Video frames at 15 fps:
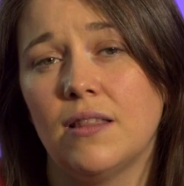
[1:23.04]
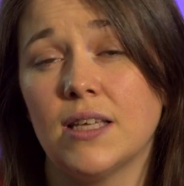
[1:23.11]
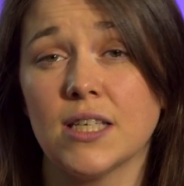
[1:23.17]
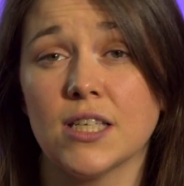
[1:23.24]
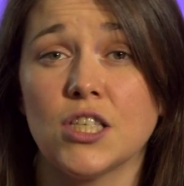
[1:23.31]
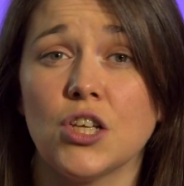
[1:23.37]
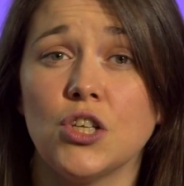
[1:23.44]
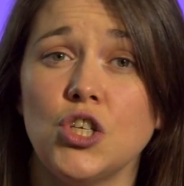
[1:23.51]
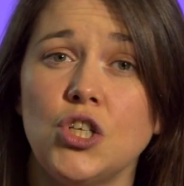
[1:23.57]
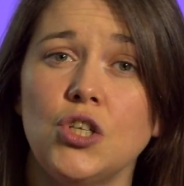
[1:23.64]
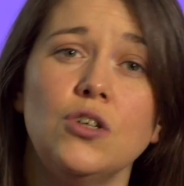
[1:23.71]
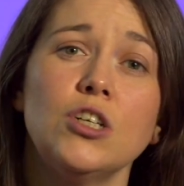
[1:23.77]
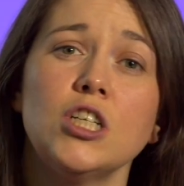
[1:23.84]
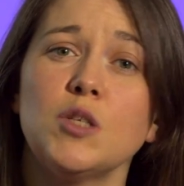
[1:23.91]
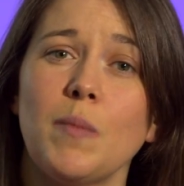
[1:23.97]
This is to
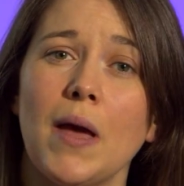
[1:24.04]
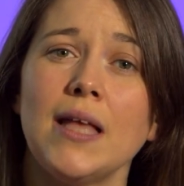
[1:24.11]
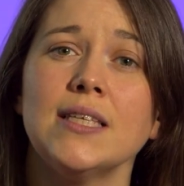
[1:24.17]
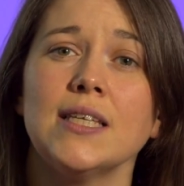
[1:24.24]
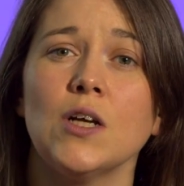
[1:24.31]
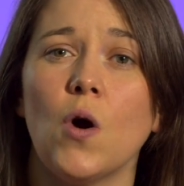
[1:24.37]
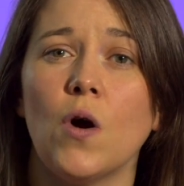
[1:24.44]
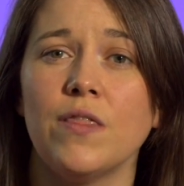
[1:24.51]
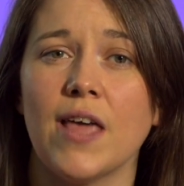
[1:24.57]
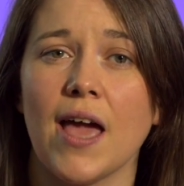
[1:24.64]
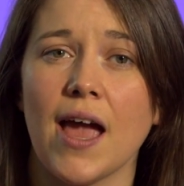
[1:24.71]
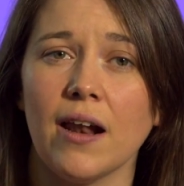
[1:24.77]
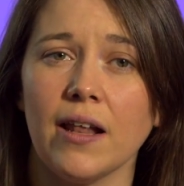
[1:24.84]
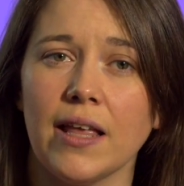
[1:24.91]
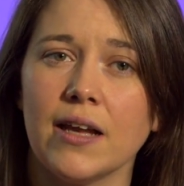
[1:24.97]
ensure spending on the
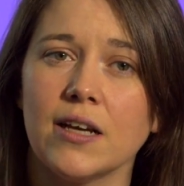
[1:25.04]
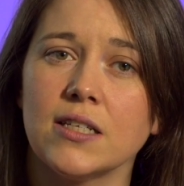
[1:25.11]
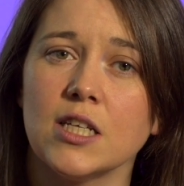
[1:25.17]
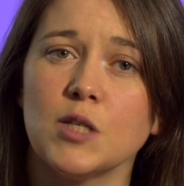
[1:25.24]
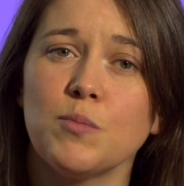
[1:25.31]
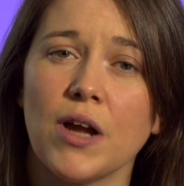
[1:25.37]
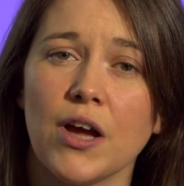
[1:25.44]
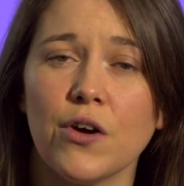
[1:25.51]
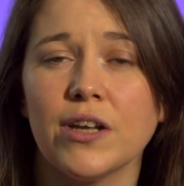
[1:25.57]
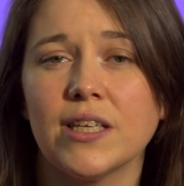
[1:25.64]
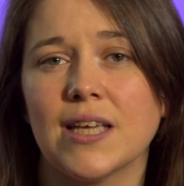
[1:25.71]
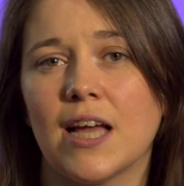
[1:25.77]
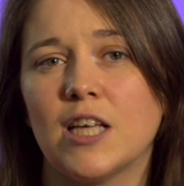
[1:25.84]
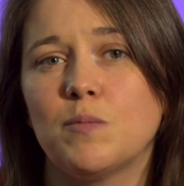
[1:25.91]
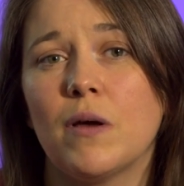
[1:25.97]
early years is
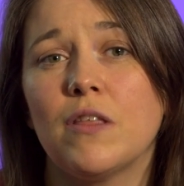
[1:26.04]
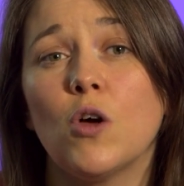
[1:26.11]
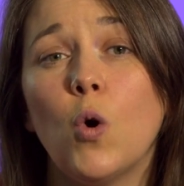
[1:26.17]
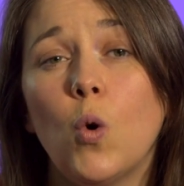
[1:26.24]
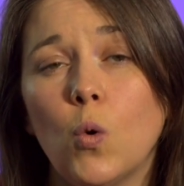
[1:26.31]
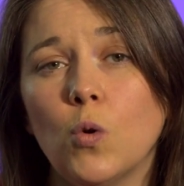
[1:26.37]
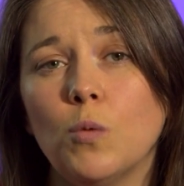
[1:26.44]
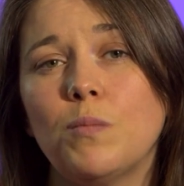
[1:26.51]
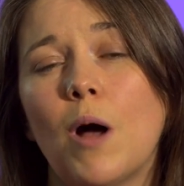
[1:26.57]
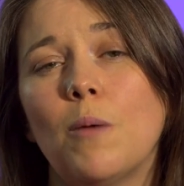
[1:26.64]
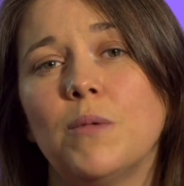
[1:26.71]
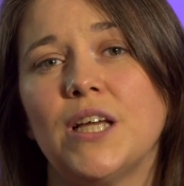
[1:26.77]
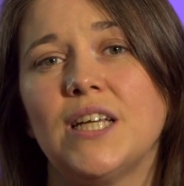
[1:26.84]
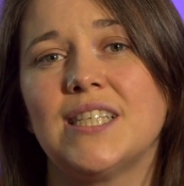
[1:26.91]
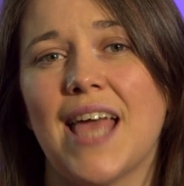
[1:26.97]
prioritised by the whole
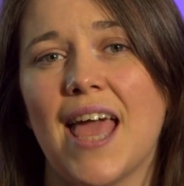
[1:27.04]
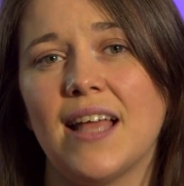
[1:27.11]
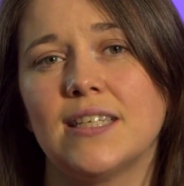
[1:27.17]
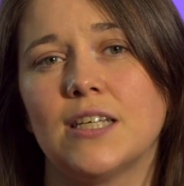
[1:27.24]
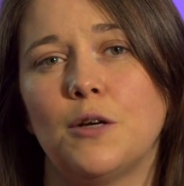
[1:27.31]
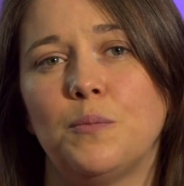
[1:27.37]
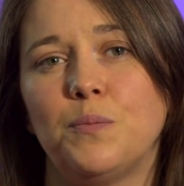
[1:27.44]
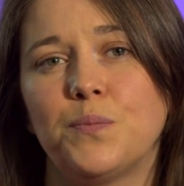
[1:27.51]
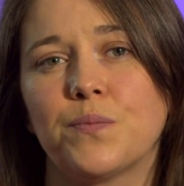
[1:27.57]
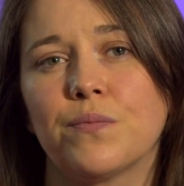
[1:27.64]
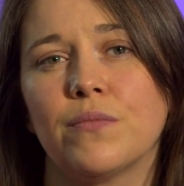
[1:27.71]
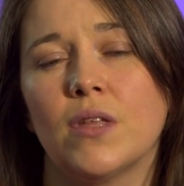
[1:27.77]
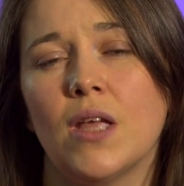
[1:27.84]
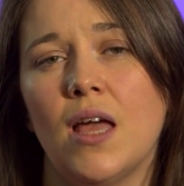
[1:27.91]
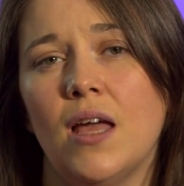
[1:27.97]
public sector.
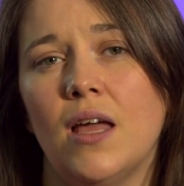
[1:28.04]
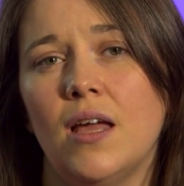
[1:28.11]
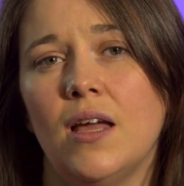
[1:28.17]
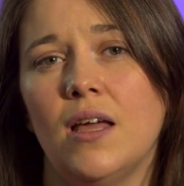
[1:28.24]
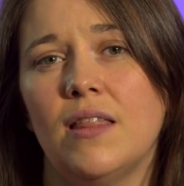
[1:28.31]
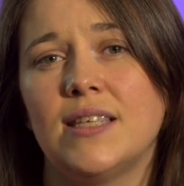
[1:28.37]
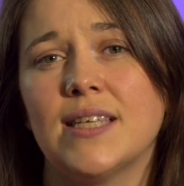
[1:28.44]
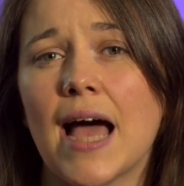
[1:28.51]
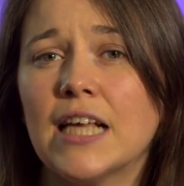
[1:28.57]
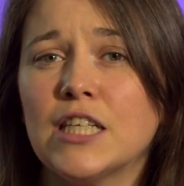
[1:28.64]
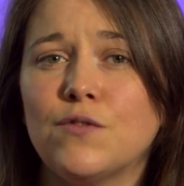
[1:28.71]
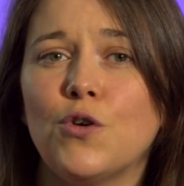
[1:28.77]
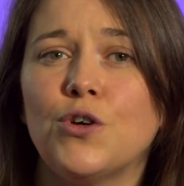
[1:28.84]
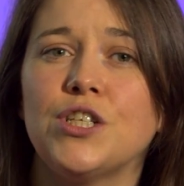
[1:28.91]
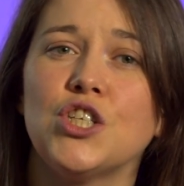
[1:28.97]
The
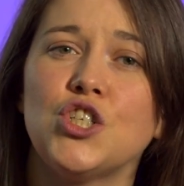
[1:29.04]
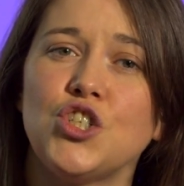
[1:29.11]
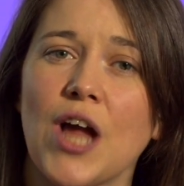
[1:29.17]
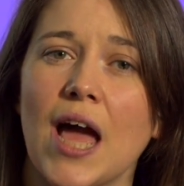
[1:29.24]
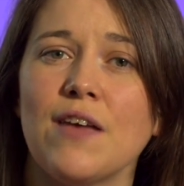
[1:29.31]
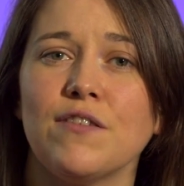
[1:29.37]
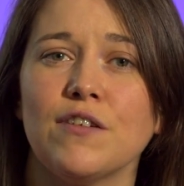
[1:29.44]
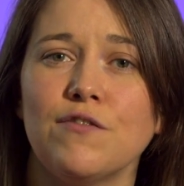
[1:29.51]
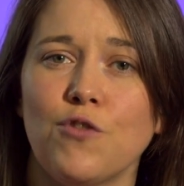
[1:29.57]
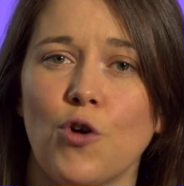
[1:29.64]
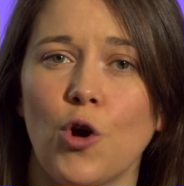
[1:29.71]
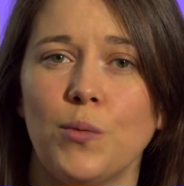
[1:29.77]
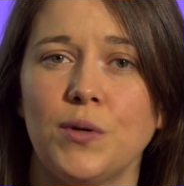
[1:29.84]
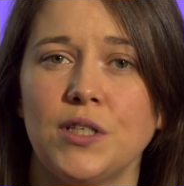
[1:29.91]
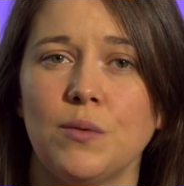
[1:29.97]
task force is driving
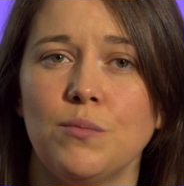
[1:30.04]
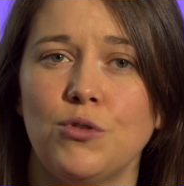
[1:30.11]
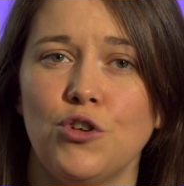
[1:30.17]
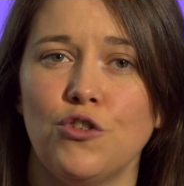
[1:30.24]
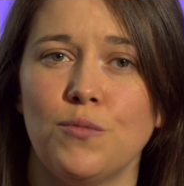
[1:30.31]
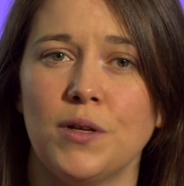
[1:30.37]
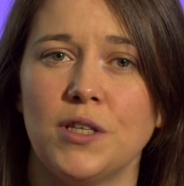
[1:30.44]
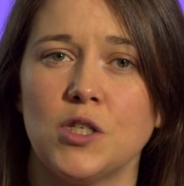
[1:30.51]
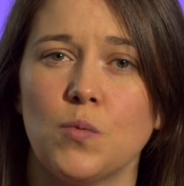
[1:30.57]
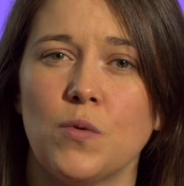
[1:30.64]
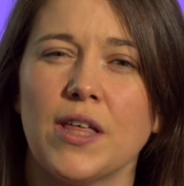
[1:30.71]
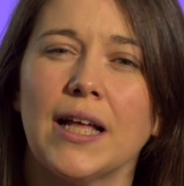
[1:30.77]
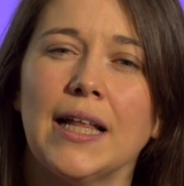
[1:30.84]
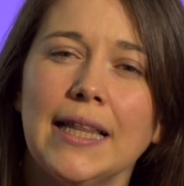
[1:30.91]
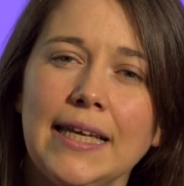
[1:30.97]
forward improvements with
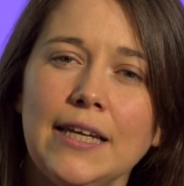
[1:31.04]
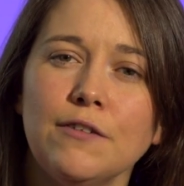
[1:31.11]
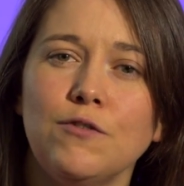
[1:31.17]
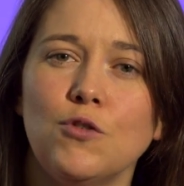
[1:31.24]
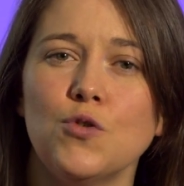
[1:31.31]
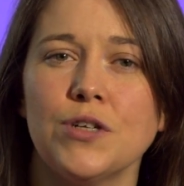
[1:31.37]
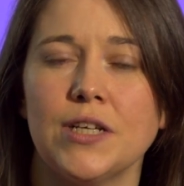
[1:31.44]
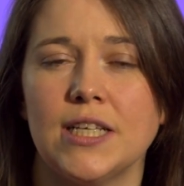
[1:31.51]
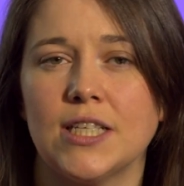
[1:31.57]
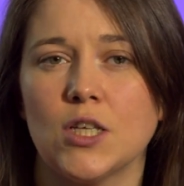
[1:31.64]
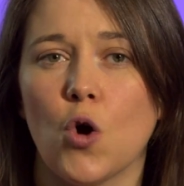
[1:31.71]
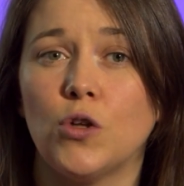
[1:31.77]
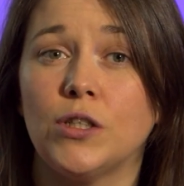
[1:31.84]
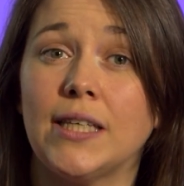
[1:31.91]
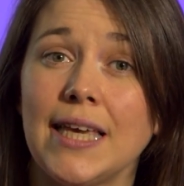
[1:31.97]
a clear focus
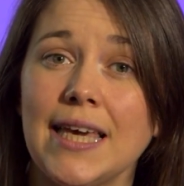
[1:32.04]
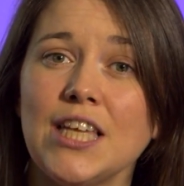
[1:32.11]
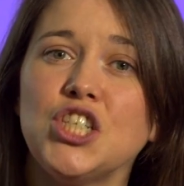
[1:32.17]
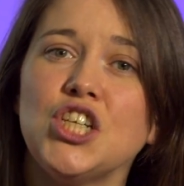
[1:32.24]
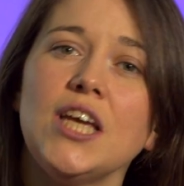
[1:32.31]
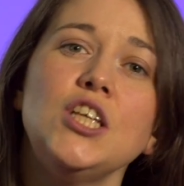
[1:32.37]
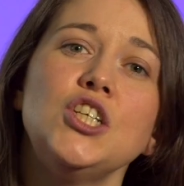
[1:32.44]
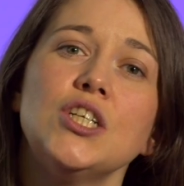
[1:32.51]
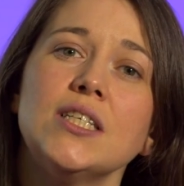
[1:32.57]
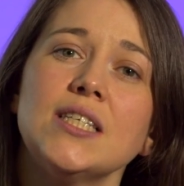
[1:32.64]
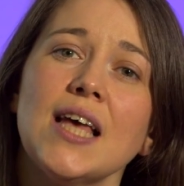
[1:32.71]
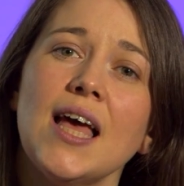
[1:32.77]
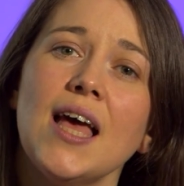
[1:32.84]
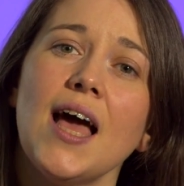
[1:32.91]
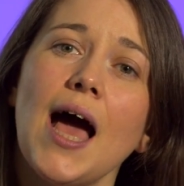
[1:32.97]
on key changes
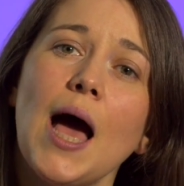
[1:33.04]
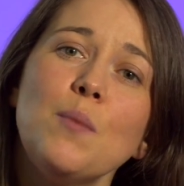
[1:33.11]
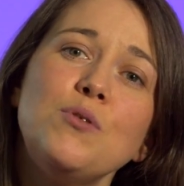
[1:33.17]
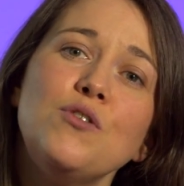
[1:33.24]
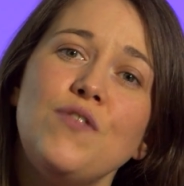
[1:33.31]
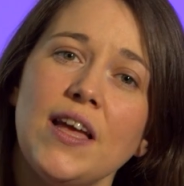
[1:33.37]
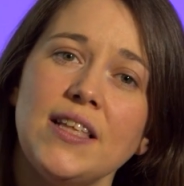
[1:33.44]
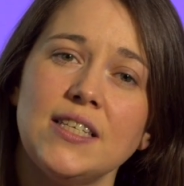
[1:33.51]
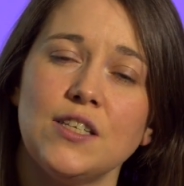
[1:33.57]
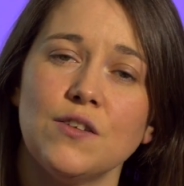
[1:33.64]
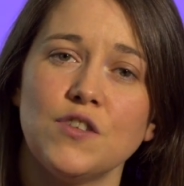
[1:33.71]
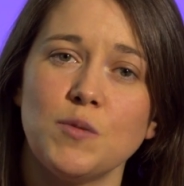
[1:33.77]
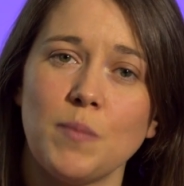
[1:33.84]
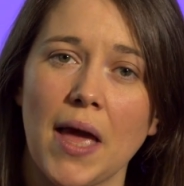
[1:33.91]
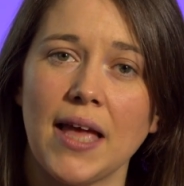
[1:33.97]
and
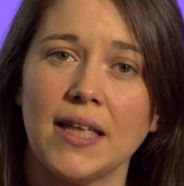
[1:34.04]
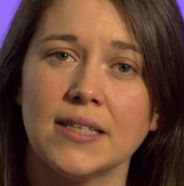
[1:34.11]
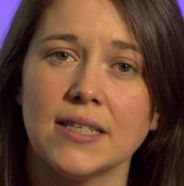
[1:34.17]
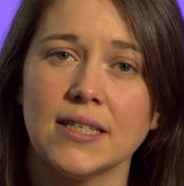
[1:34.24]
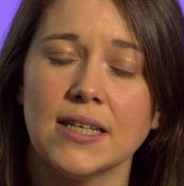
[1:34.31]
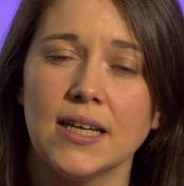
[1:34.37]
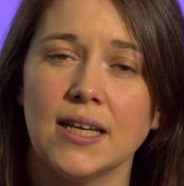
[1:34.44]
preventative spend.